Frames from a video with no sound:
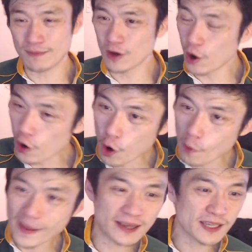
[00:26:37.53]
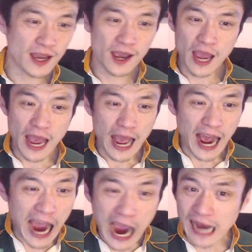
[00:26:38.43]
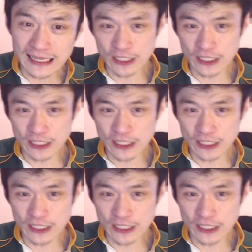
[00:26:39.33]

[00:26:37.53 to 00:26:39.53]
The All Blacks hardly